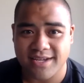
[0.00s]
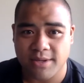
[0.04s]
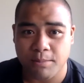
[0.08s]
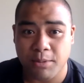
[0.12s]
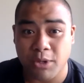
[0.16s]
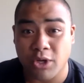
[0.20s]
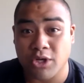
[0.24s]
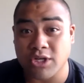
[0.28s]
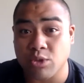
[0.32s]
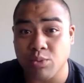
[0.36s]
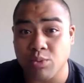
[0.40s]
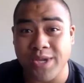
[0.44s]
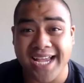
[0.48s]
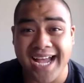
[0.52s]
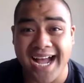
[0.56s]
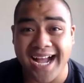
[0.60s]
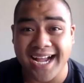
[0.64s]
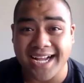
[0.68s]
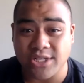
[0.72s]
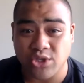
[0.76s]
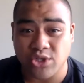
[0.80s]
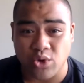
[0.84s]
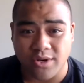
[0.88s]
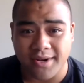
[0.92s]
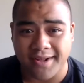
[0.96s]
because we can't
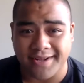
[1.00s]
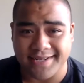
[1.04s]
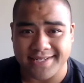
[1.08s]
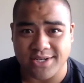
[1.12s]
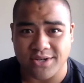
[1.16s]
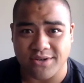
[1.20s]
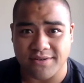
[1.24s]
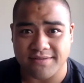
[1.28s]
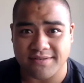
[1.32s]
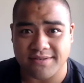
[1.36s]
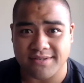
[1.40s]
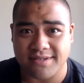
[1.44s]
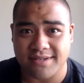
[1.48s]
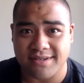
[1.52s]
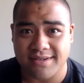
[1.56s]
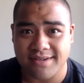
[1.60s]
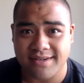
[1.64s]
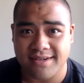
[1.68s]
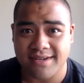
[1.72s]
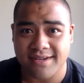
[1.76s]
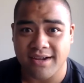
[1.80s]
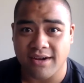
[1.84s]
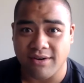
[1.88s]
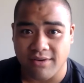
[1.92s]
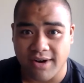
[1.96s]
control ourselves,
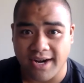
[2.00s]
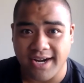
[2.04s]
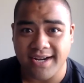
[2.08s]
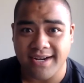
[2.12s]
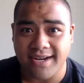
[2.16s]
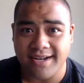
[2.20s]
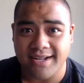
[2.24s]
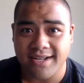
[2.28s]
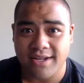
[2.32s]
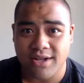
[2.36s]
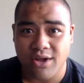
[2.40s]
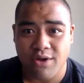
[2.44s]
right?